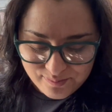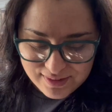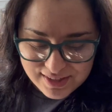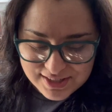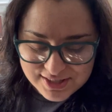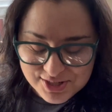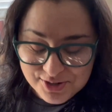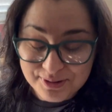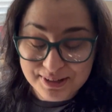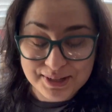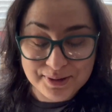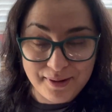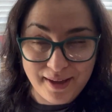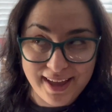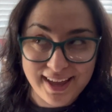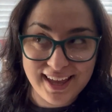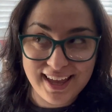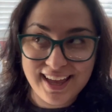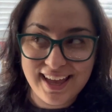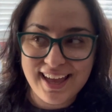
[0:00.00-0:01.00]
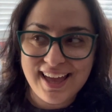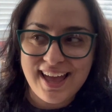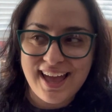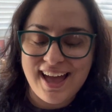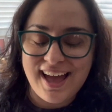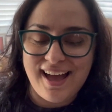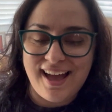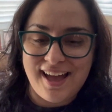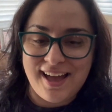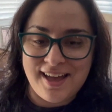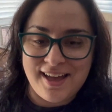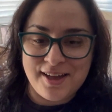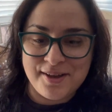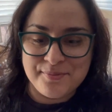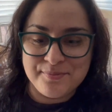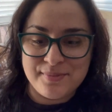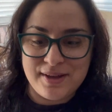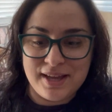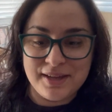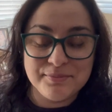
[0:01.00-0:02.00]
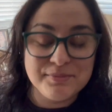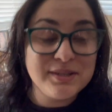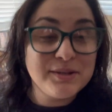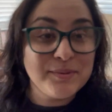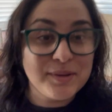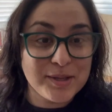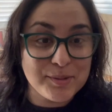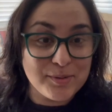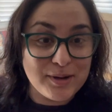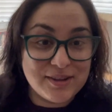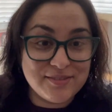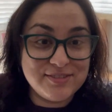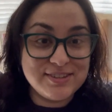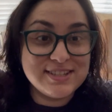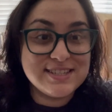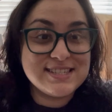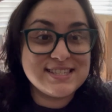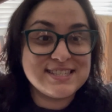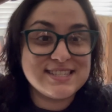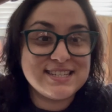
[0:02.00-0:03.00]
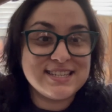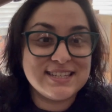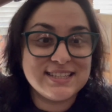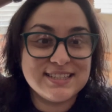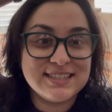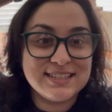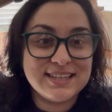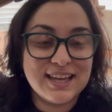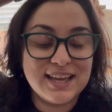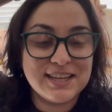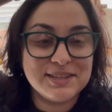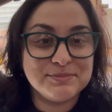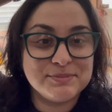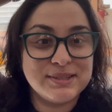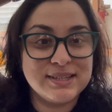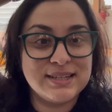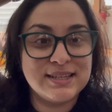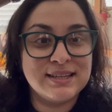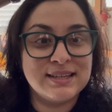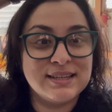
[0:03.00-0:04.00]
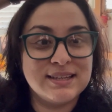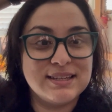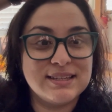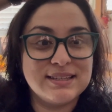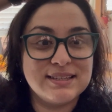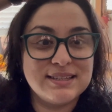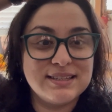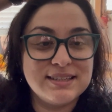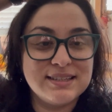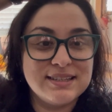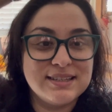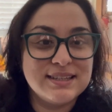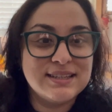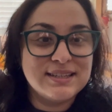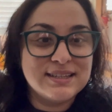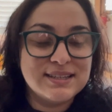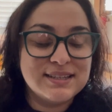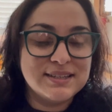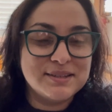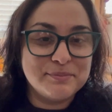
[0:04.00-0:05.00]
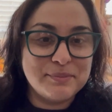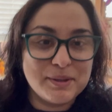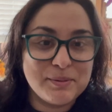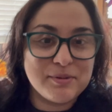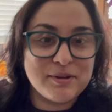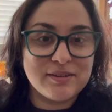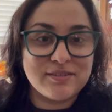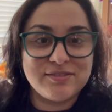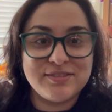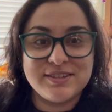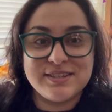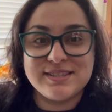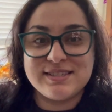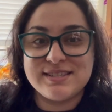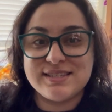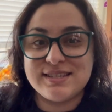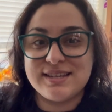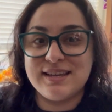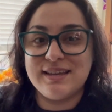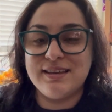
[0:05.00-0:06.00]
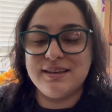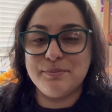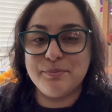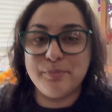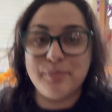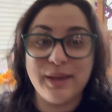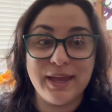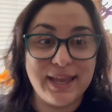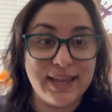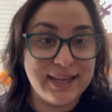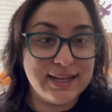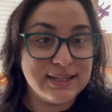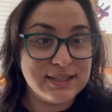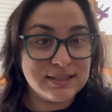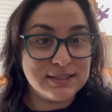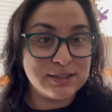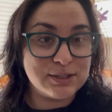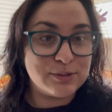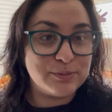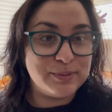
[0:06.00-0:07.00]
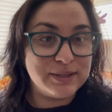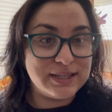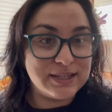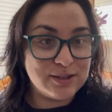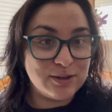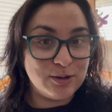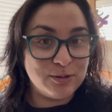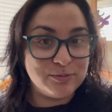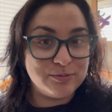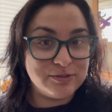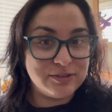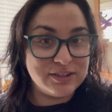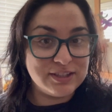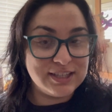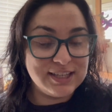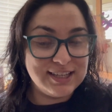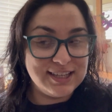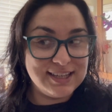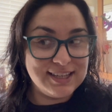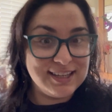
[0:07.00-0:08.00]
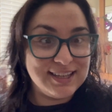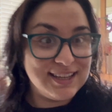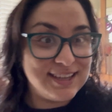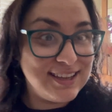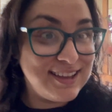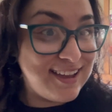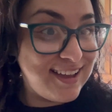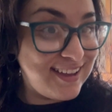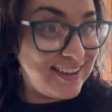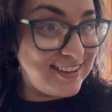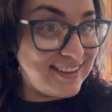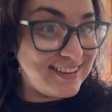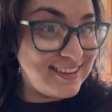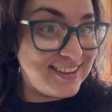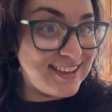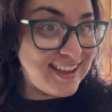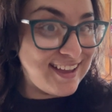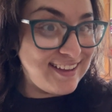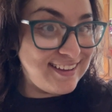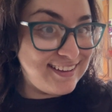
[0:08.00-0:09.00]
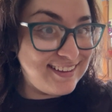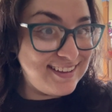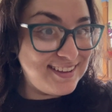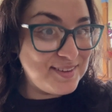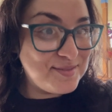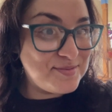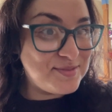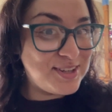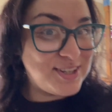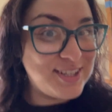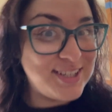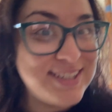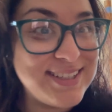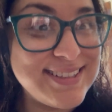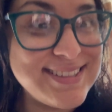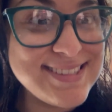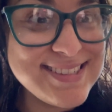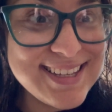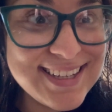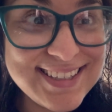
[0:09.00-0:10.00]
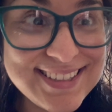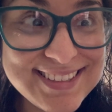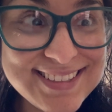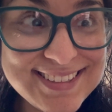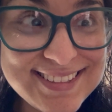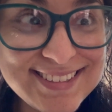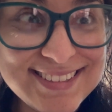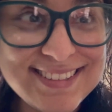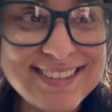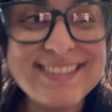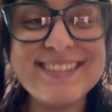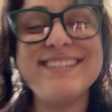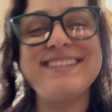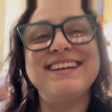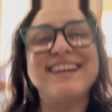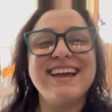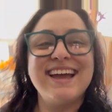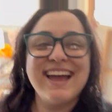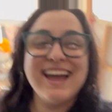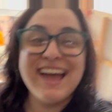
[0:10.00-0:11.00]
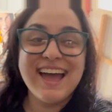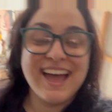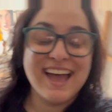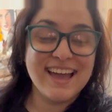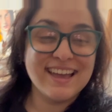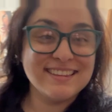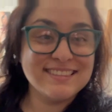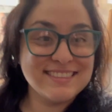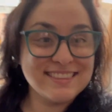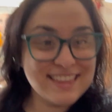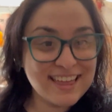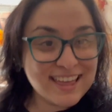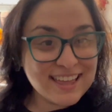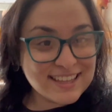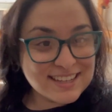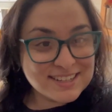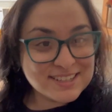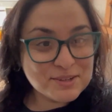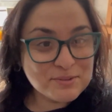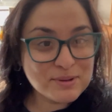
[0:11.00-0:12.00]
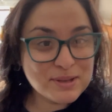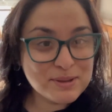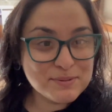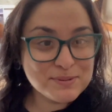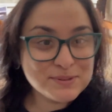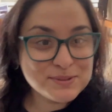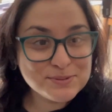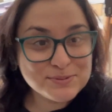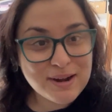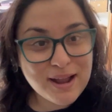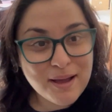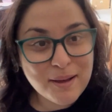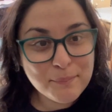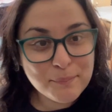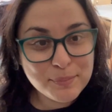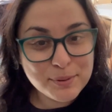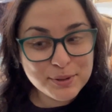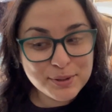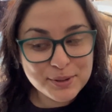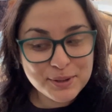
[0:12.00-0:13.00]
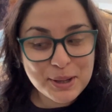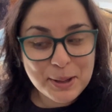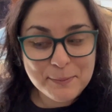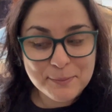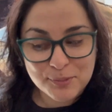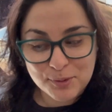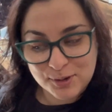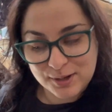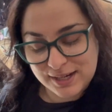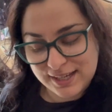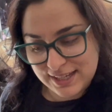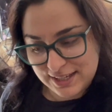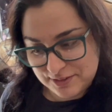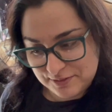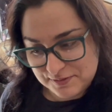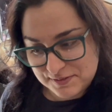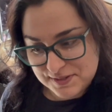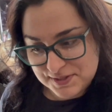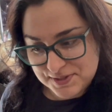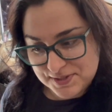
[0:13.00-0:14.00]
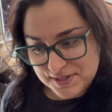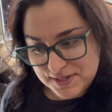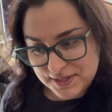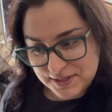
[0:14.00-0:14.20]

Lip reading: so anyway, I'm gonna make breakfast. I'm gonna make breakfast, paint a little bit, hopefully. Yeah, I'm very excited. And then we will wrap more gifts.